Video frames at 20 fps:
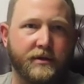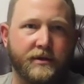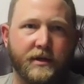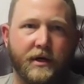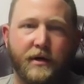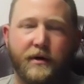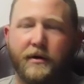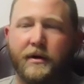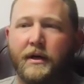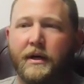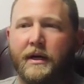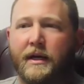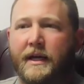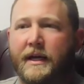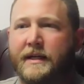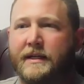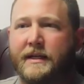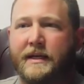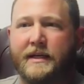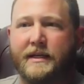So
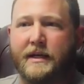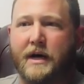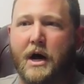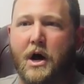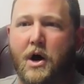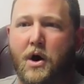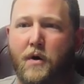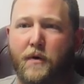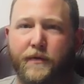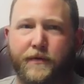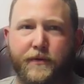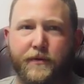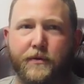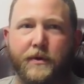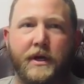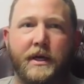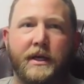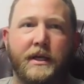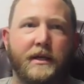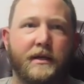it, it all
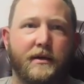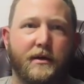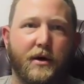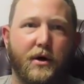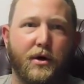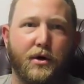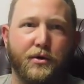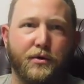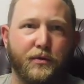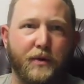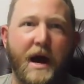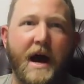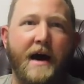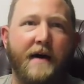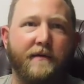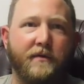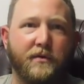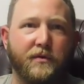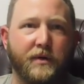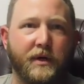three are the
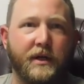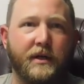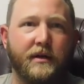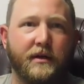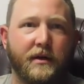rivalry.